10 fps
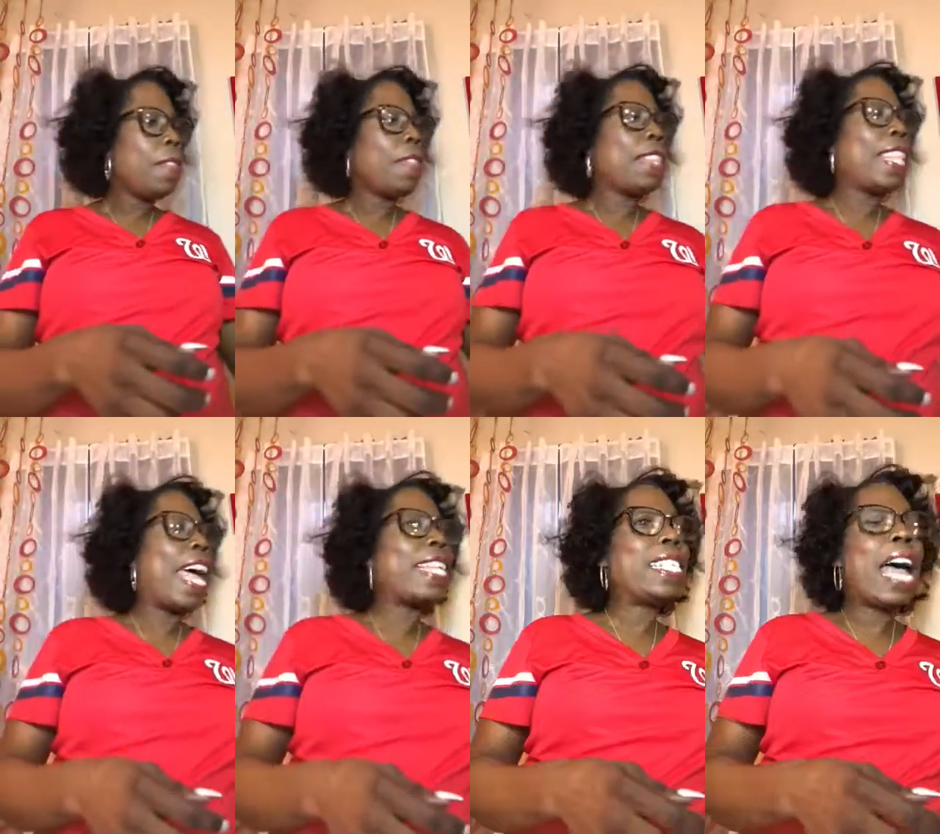The
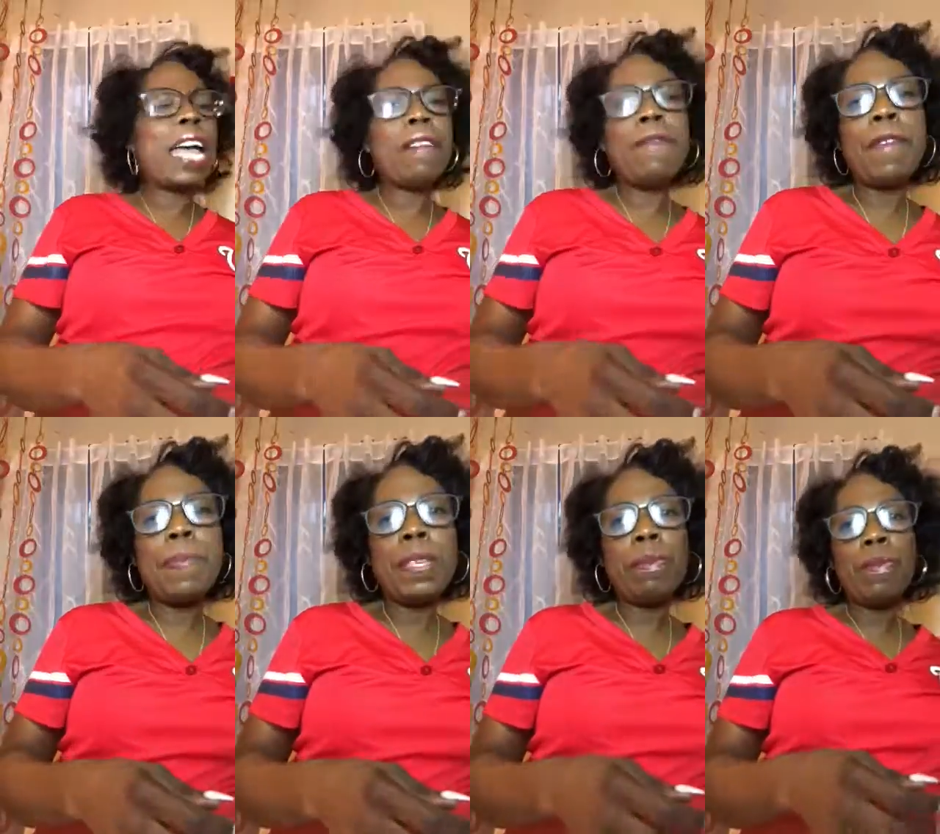last item
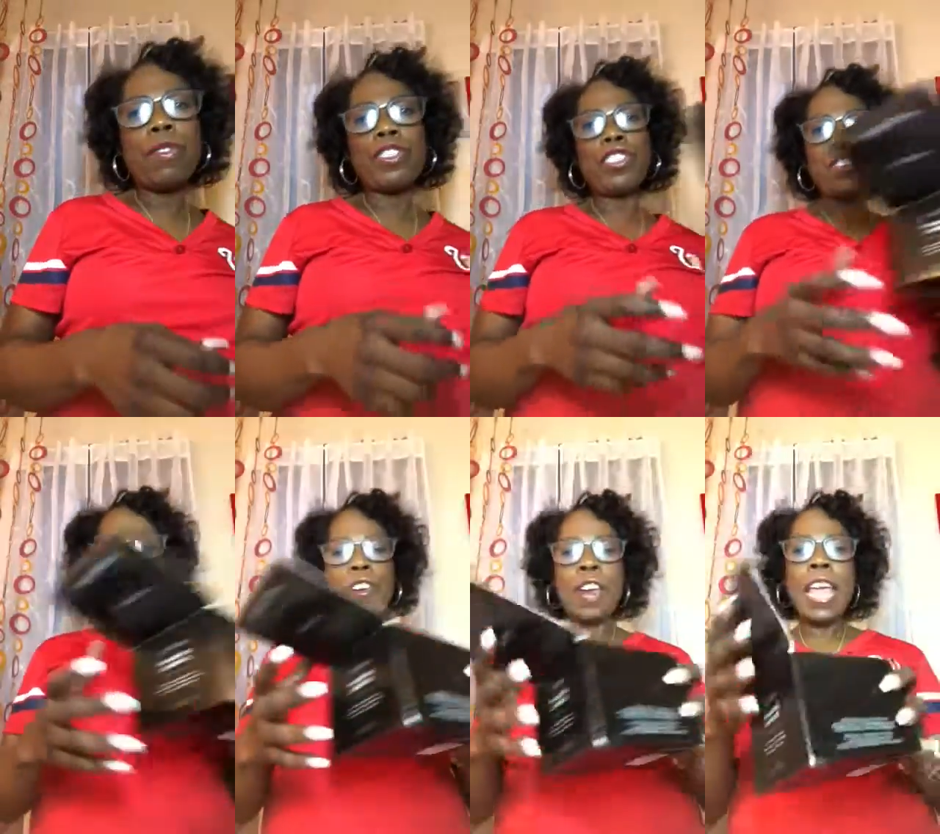from this
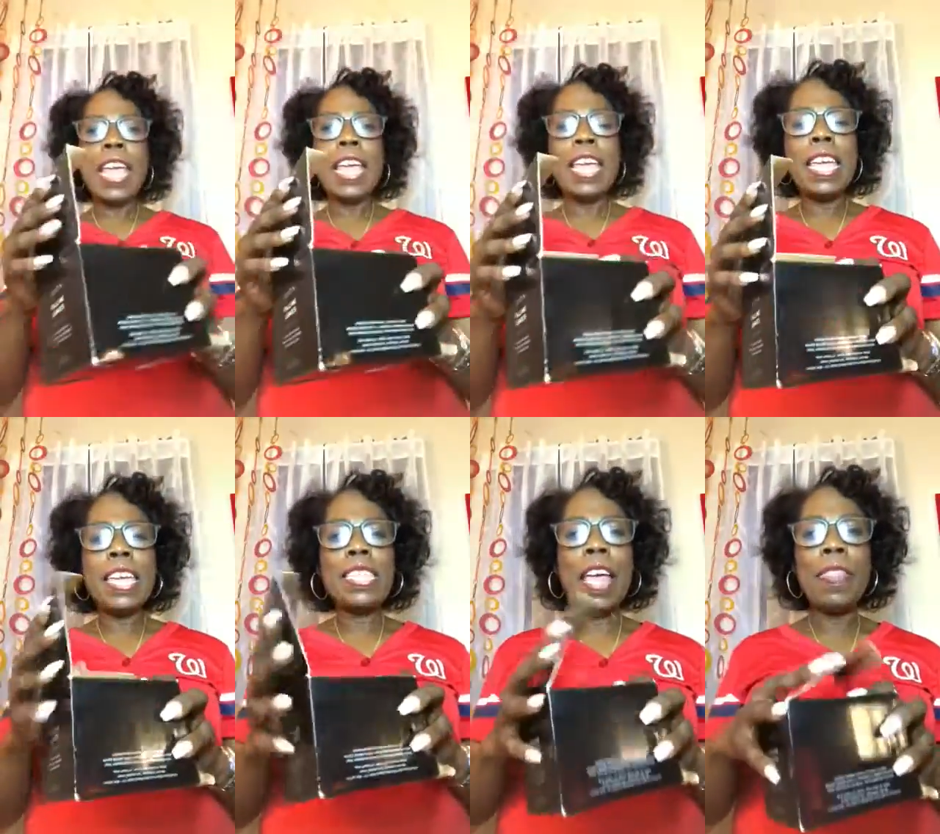brochure
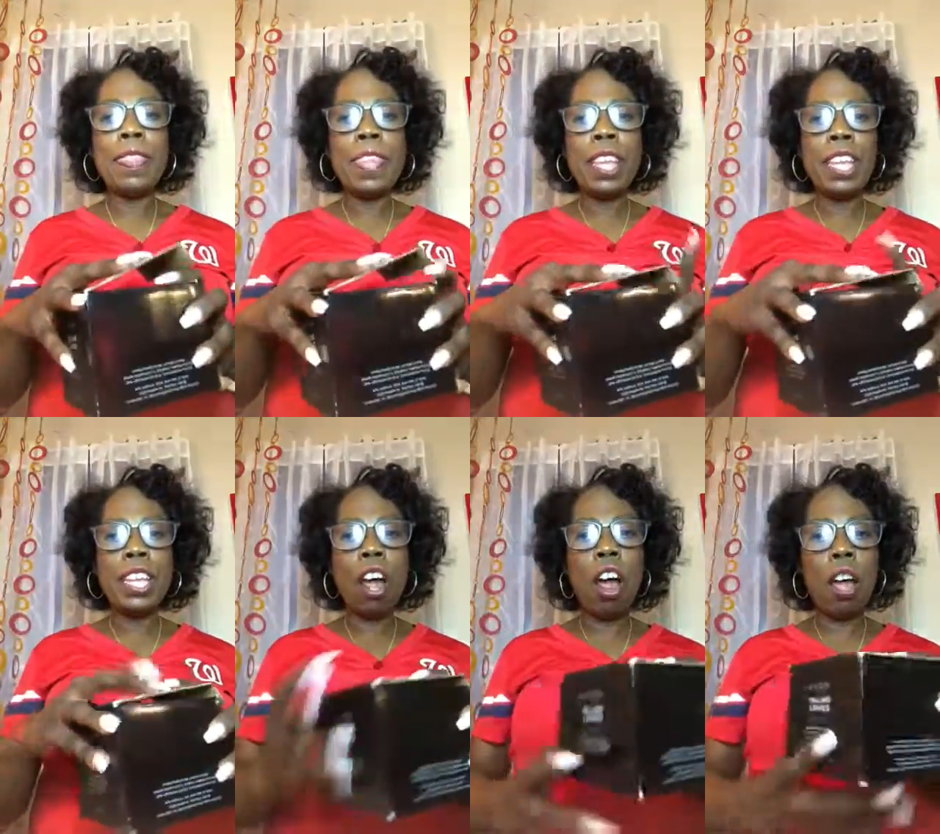is the